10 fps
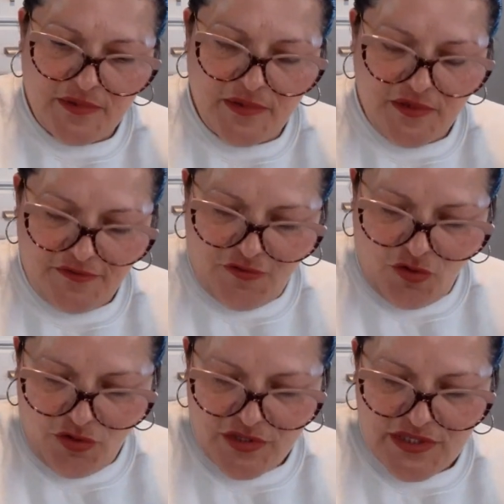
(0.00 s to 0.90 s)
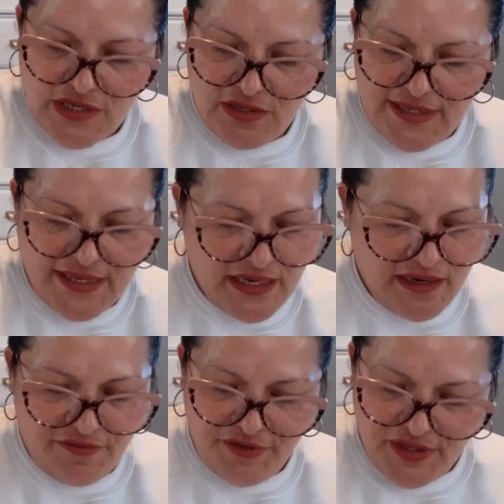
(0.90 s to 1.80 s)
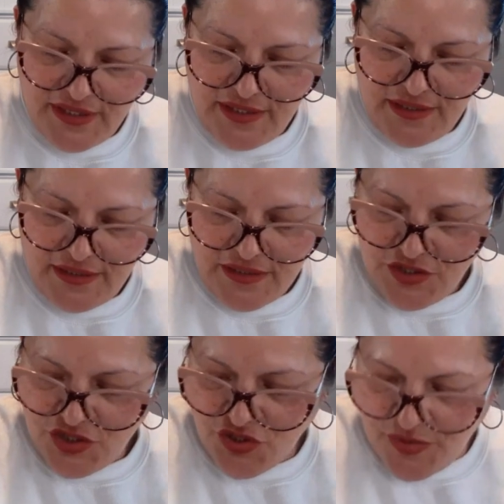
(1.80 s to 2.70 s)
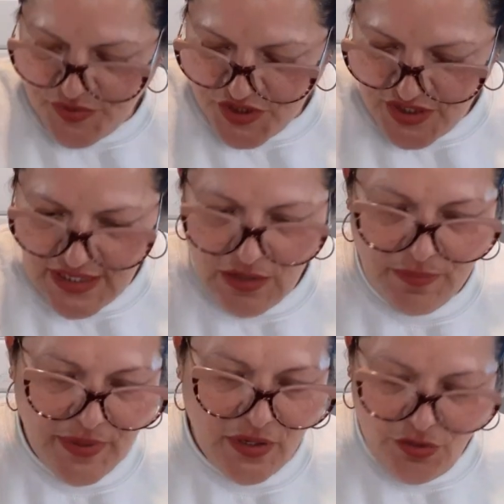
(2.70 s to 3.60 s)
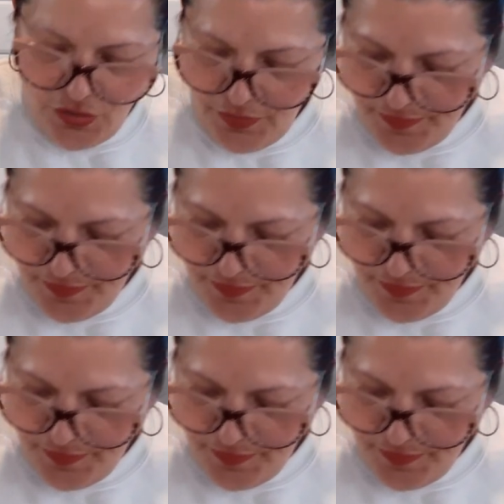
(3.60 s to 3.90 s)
And of course, I'll link everything in the description down below.